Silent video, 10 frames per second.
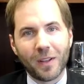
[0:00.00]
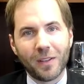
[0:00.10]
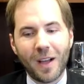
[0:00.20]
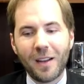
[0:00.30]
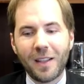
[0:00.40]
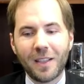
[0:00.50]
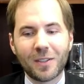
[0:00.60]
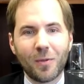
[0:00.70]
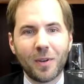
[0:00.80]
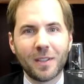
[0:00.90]
a lot of these
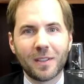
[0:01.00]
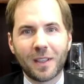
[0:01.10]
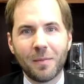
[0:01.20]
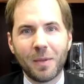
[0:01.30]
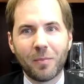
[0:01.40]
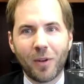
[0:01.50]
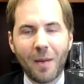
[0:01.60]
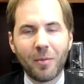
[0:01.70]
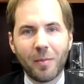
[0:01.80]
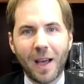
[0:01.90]
toys can be
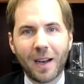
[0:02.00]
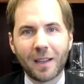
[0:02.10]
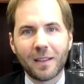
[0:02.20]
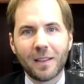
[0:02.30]
problematic.